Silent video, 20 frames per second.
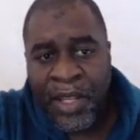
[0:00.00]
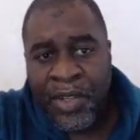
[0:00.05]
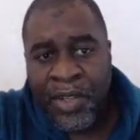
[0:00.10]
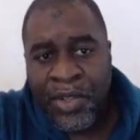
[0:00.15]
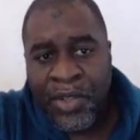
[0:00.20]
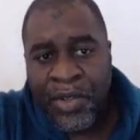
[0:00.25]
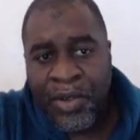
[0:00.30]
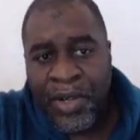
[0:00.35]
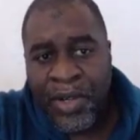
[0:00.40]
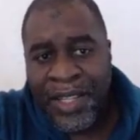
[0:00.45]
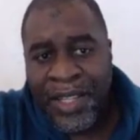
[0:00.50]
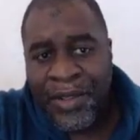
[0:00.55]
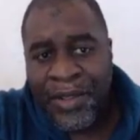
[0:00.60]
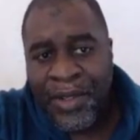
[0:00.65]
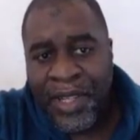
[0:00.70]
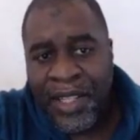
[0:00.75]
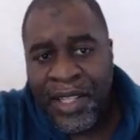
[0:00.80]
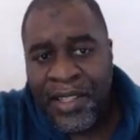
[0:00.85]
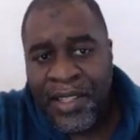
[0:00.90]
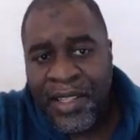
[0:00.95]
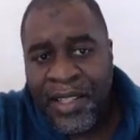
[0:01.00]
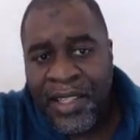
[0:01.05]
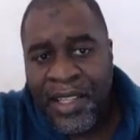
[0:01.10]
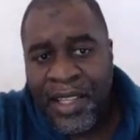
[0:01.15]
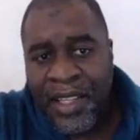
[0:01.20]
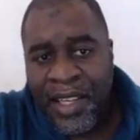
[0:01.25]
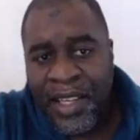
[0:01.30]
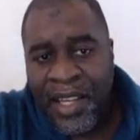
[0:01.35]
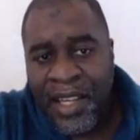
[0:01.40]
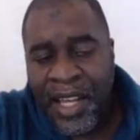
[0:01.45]
So as you can see
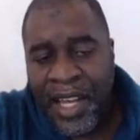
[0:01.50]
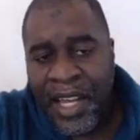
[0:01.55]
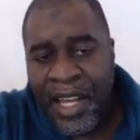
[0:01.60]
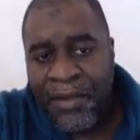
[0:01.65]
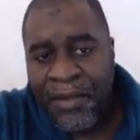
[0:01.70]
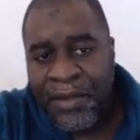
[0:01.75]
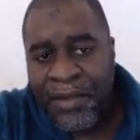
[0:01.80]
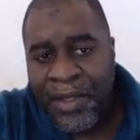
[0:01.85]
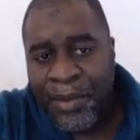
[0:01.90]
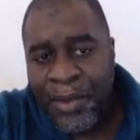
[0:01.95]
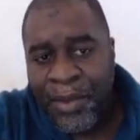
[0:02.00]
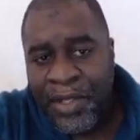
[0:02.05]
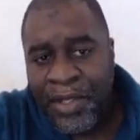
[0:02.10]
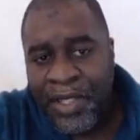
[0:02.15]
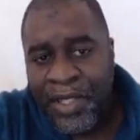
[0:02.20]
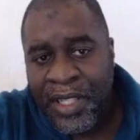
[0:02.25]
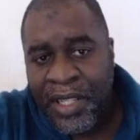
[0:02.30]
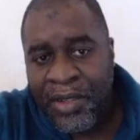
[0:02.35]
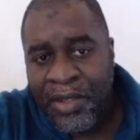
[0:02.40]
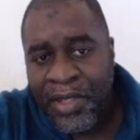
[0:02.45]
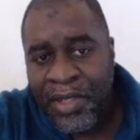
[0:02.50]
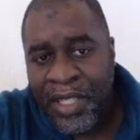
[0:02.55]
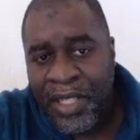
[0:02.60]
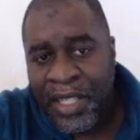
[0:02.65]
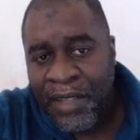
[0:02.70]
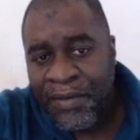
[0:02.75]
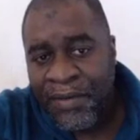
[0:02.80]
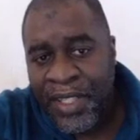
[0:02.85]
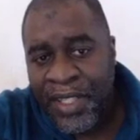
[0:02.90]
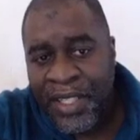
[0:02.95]
here, I have deposited using
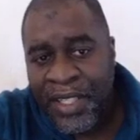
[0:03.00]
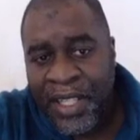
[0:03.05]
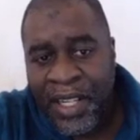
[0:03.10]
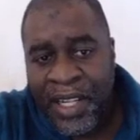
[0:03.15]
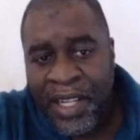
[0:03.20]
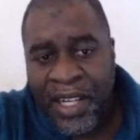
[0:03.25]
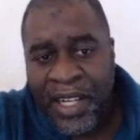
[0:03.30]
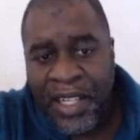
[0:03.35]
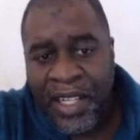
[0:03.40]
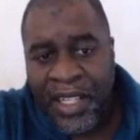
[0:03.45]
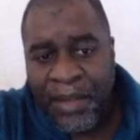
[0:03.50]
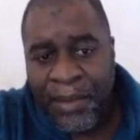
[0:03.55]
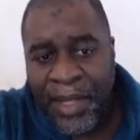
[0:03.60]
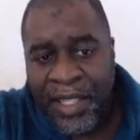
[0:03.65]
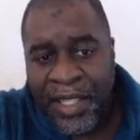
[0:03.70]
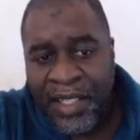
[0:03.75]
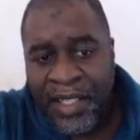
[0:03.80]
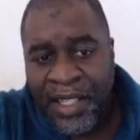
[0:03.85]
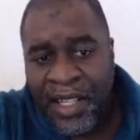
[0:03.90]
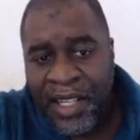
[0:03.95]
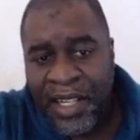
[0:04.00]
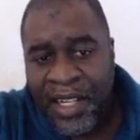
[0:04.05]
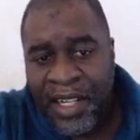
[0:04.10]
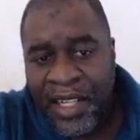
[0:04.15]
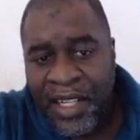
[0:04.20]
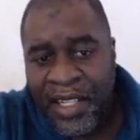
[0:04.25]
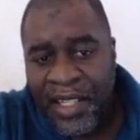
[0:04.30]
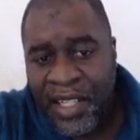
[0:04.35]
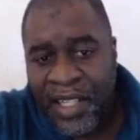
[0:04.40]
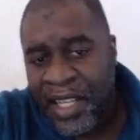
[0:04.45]
a Visa card, a
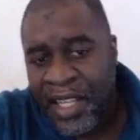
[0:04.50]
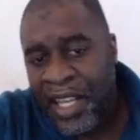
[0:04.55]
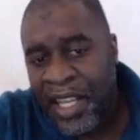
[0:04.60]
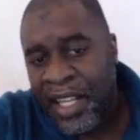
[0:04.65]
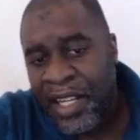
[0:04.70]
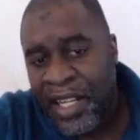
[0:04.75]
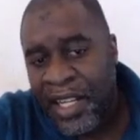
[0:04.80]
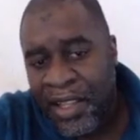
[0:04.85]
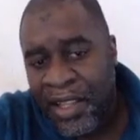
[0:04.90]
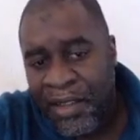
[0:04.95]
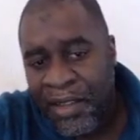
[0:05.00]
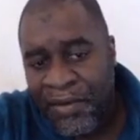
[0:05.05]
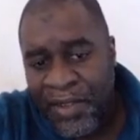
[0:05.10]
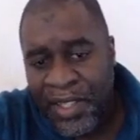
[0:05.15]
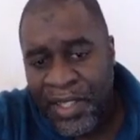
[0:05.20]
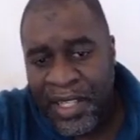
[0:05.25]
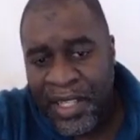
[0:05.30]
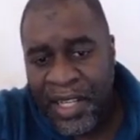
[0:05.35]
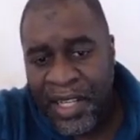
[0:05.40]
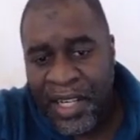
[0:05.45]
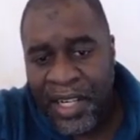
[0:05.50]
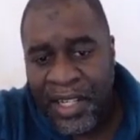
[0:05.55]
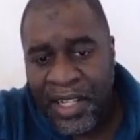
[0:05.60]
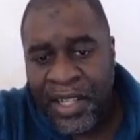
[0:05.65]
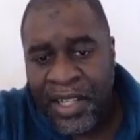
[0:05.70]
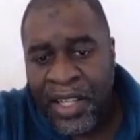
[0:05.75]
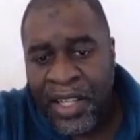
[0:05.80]
MasterCard, and another Visa card.